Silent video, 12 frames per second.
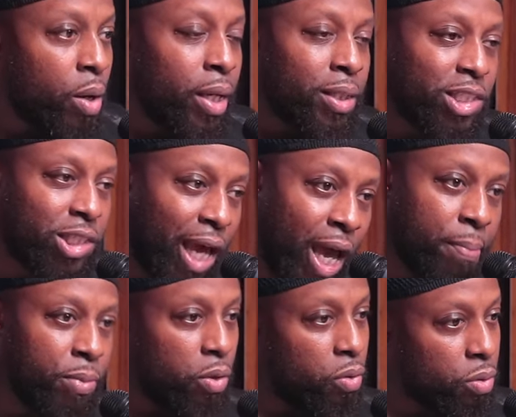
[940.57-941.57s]

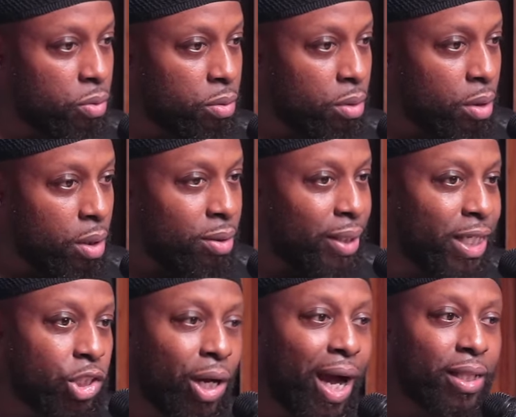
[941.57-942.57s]
Samuel, they
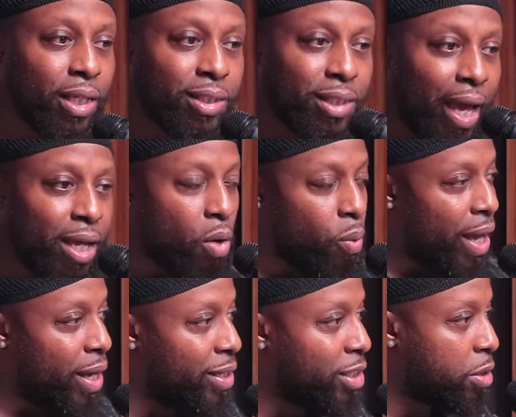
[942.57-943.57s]
tried to take
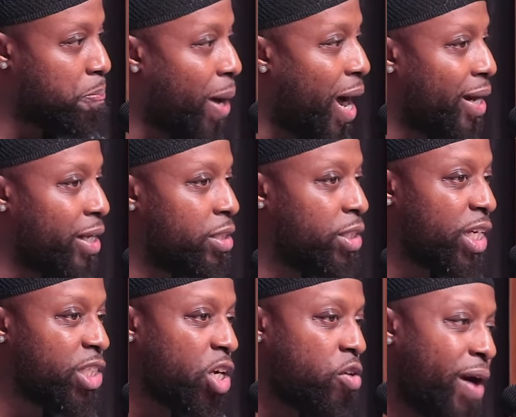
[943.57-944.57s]
away his spot and
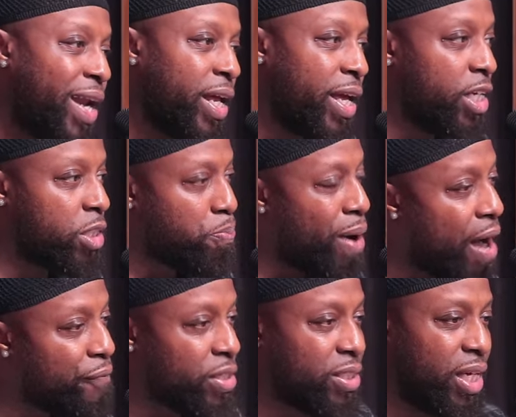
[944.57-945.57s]
discredit his
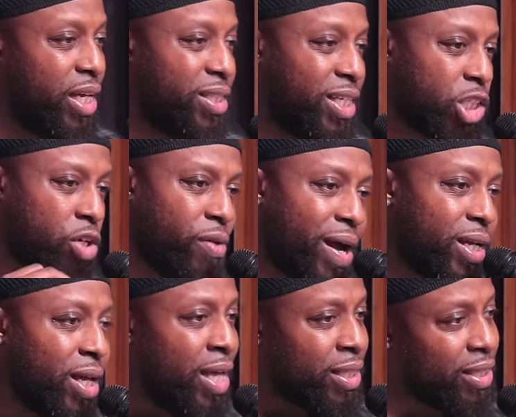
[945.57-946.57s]
prophecy and
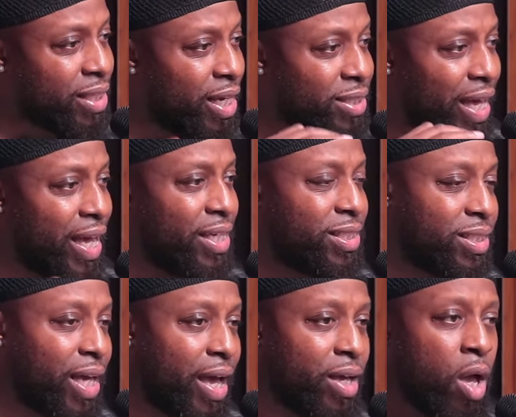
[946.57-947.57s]
discredit the things that he
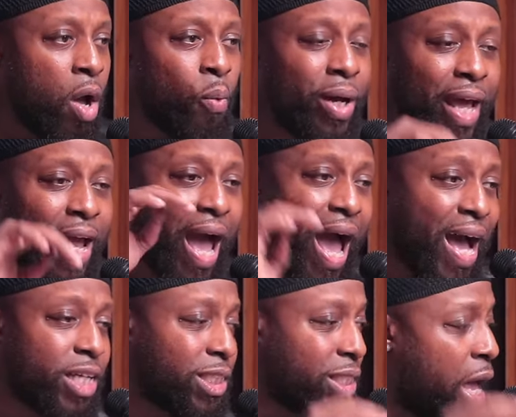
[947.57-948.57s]
said. When they
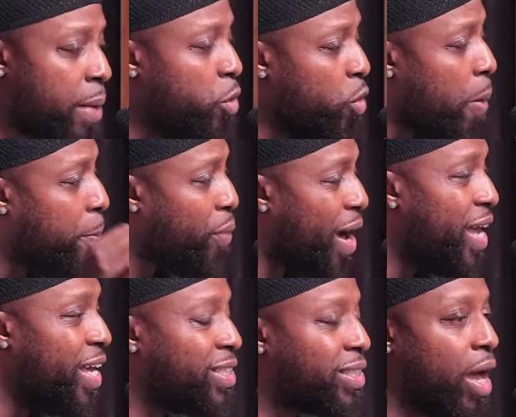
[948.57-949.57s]
asked Samuel to pray,
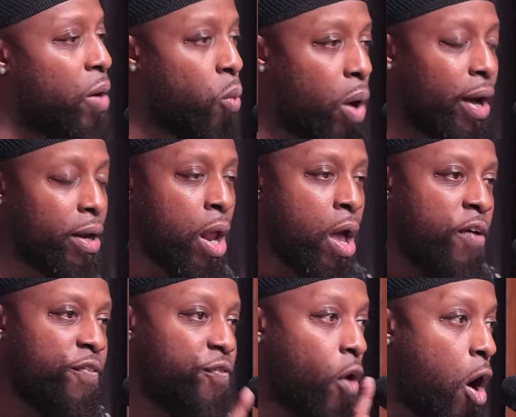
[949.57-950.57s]
he said, What?
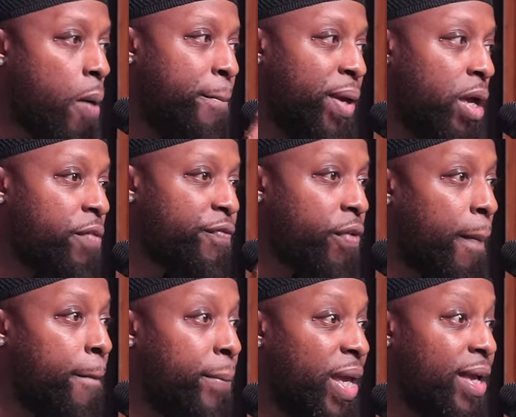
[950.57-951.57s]
Far be it
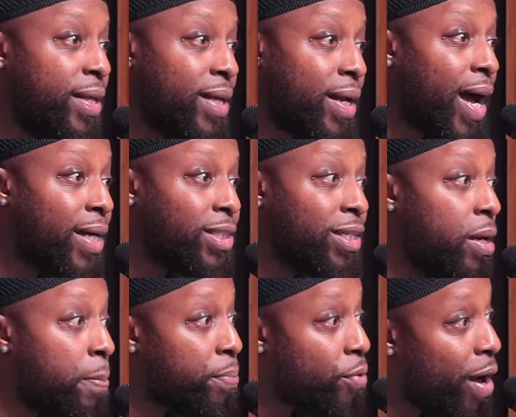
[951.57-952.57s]
from me that I
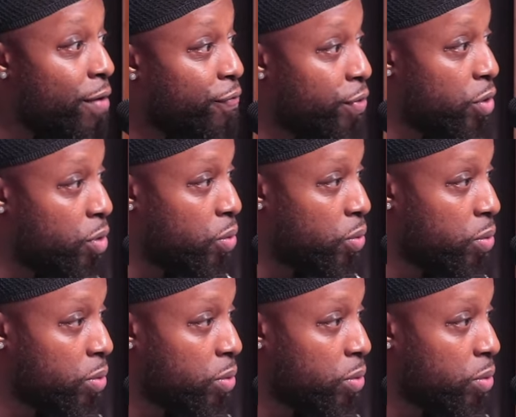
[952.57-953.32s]
shouldn't pray for you.